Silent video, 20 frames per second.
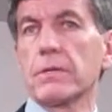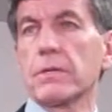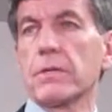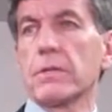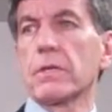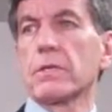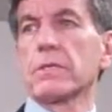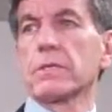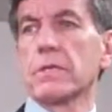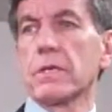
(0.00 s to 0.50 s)
to
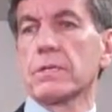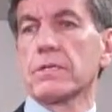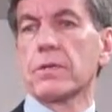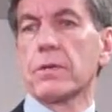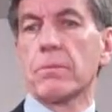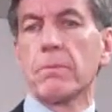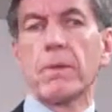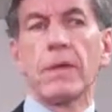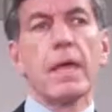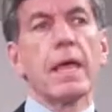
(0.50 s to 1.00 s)
this
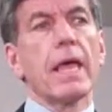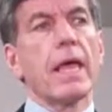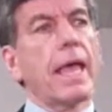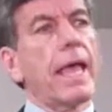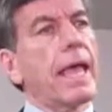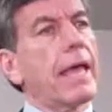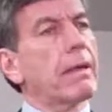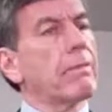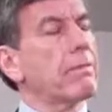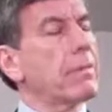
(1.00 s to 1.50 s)
system,
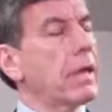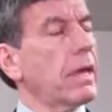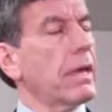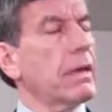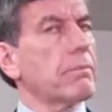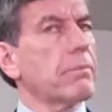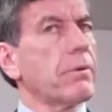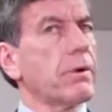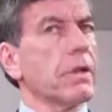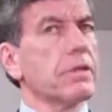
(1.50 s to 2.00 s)

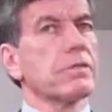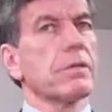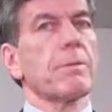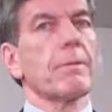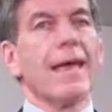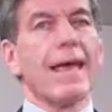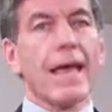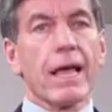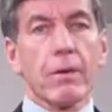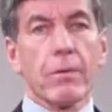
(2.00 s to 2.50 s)
and bring
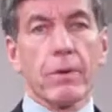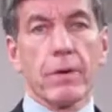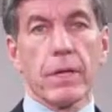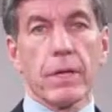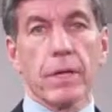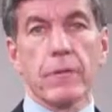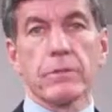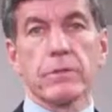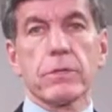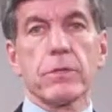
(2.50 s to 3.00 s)
some
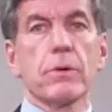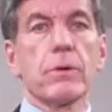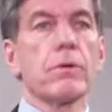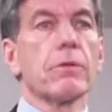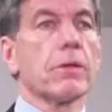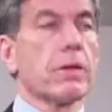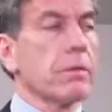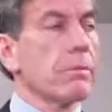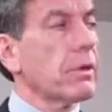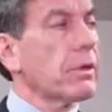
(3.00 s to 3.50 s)
equity to
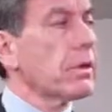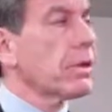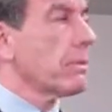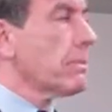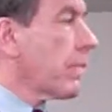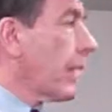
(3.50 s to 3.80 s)
the community